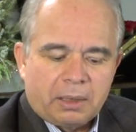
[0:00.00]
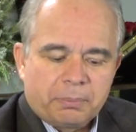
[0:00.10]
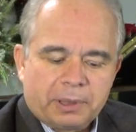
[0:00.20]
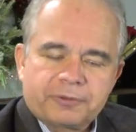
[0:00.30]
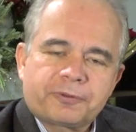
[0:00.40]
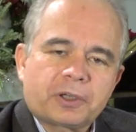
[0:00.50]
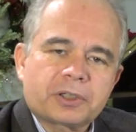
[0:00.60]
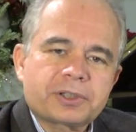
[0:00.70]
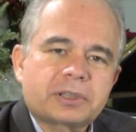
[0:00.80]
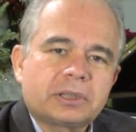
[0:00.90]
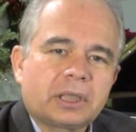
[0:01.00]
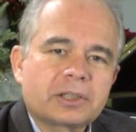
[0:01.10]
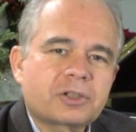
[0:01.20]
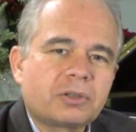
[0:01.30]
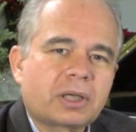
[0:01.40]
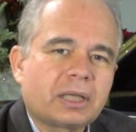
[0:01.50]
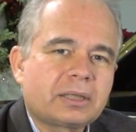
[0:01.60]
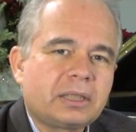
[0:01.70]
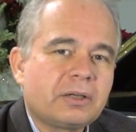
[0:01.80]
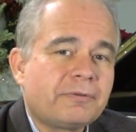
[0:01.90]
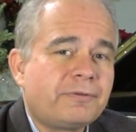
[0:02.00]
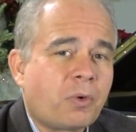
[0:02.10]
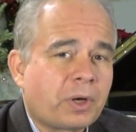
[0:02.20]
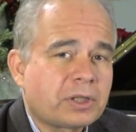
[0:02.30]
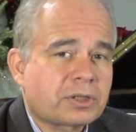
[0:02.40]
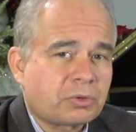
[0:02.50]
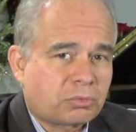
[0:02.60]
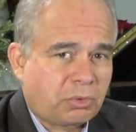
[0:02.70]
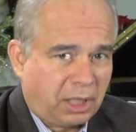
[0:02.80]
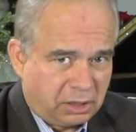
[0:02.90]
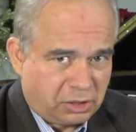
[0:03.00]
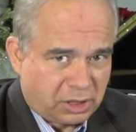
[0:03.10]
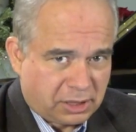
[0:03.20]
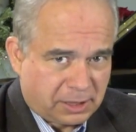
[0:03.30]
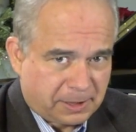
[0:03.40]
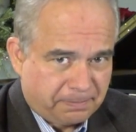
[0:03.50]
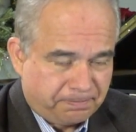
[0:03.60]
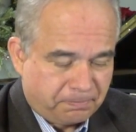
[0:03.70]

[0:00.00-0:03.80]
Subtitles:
But first, let's look at the voice ranges.